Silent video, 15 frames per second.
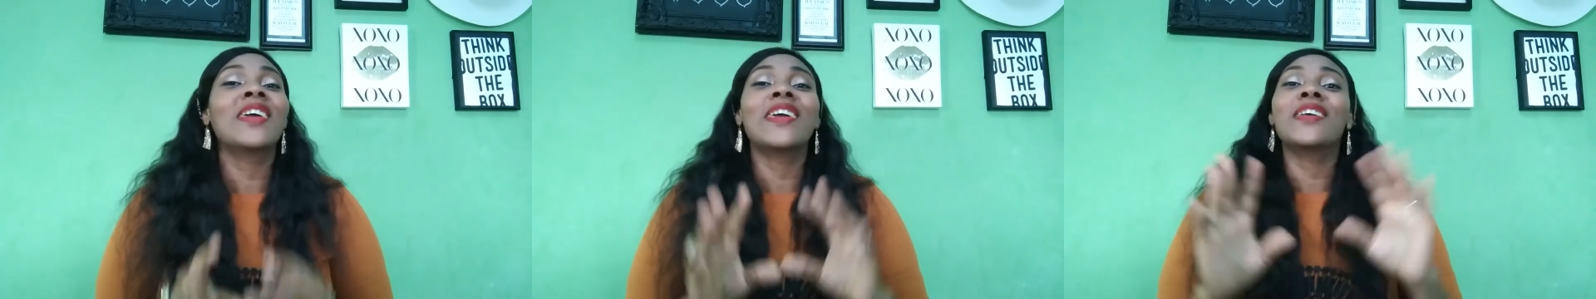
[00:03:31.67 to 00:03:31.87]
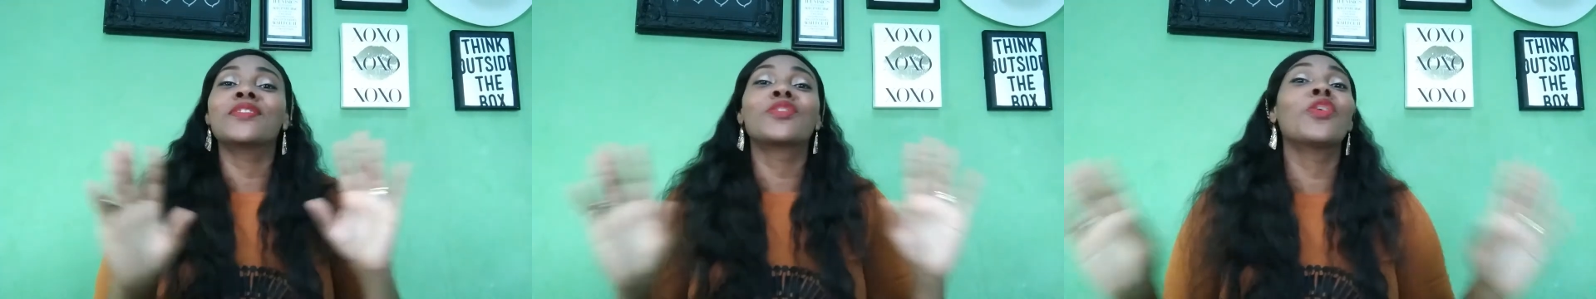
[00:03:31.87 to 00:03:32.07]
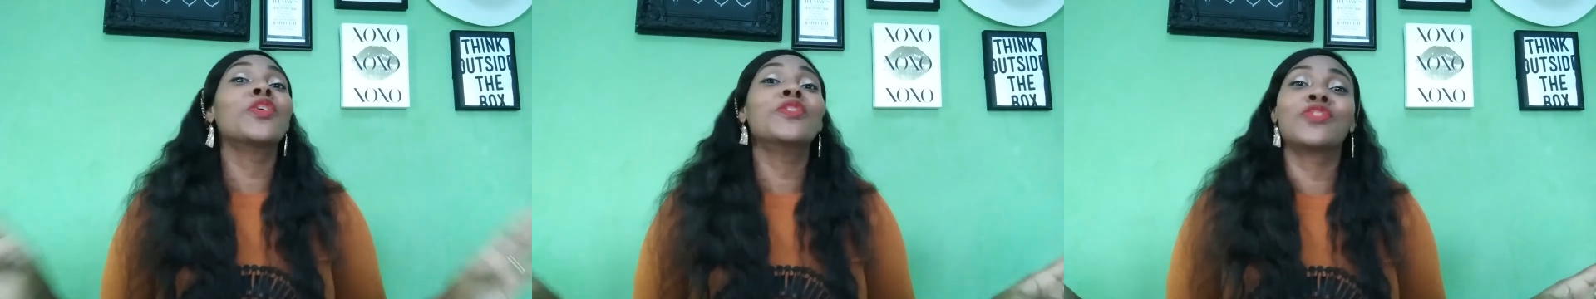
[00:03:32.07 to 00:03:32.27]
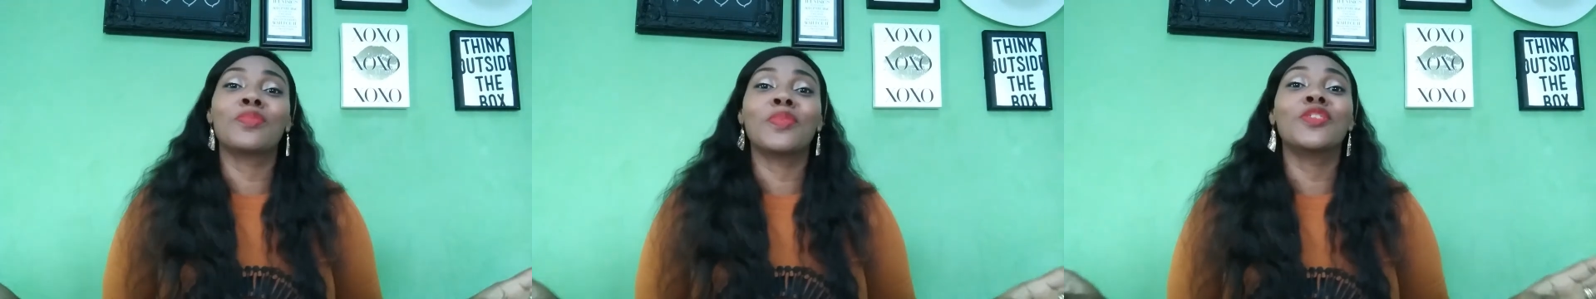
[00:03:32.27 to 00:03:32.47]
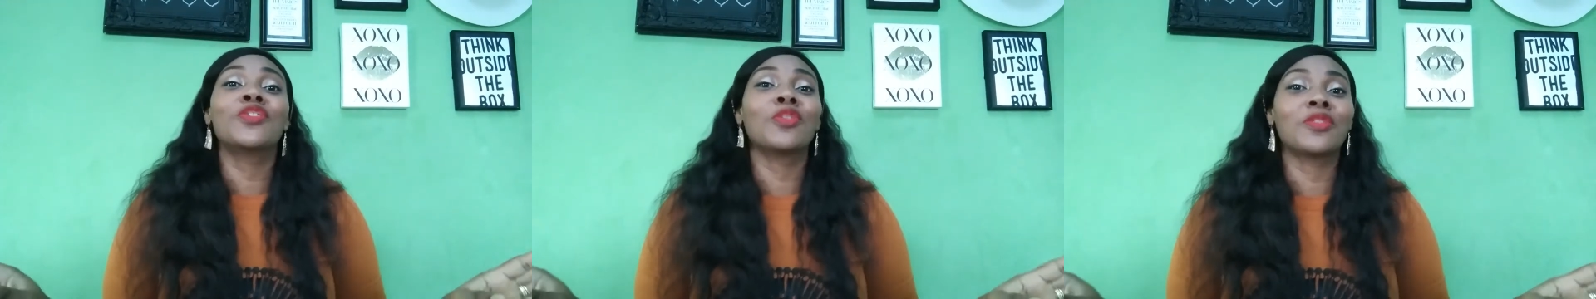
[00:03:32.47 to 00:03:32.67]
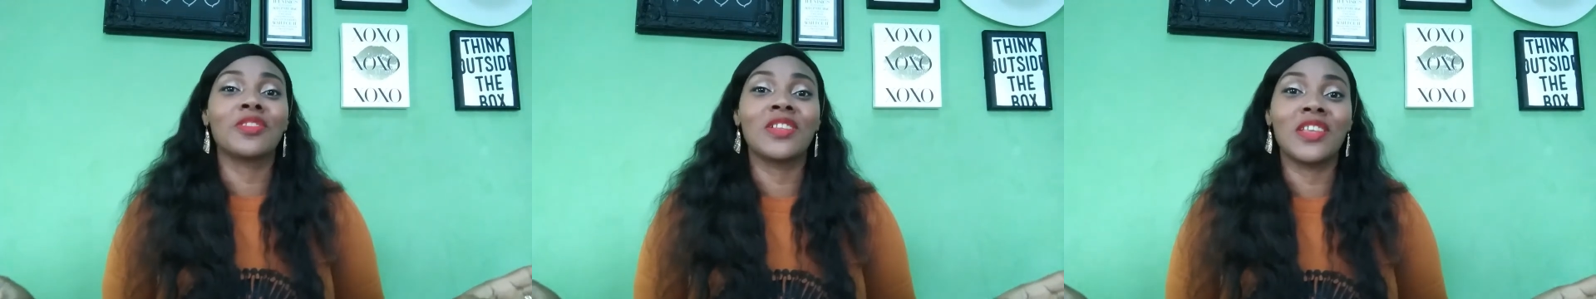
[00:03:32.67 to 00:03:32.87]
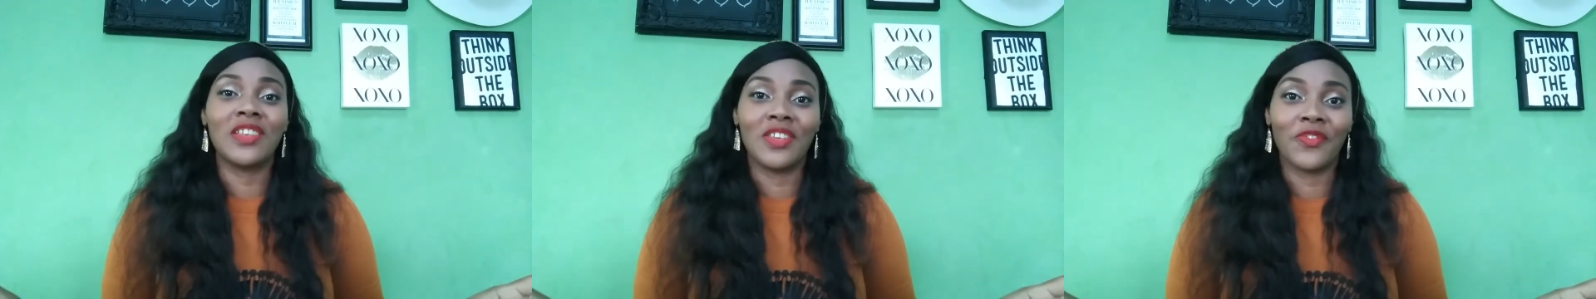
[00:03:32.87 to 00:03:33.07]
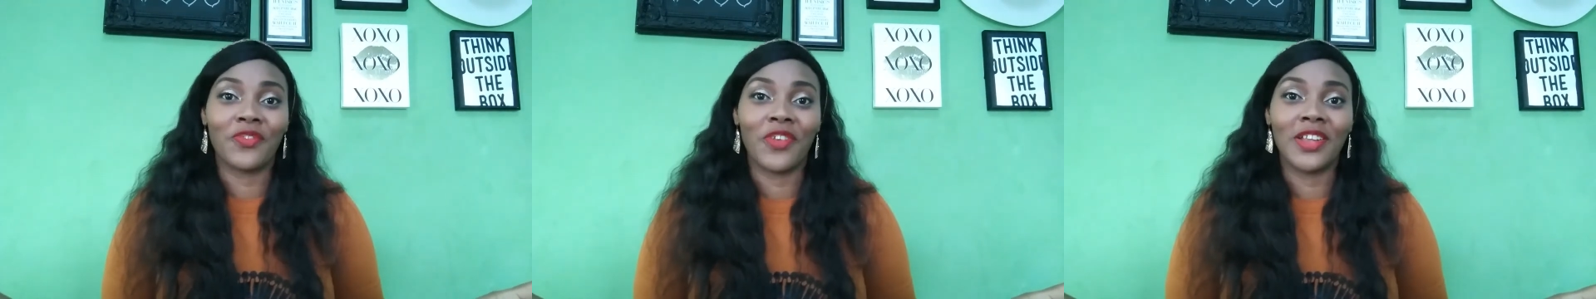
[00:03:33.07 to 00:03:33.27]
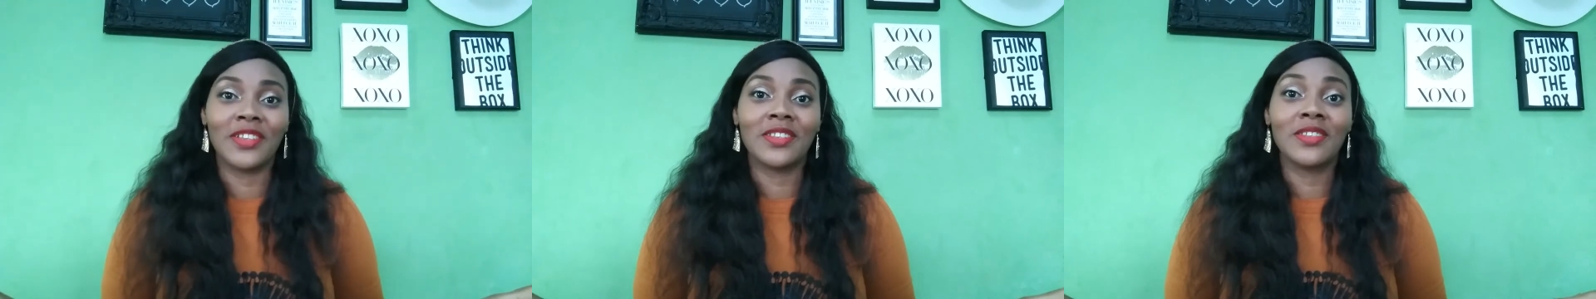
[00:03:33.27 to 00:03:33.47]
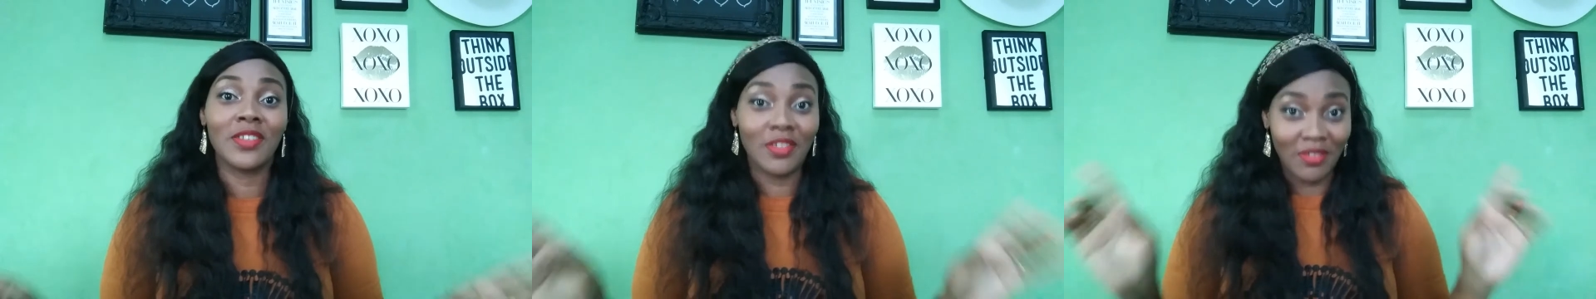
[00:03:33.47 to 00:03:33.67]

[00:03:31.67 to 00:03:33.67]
is going to be totally different.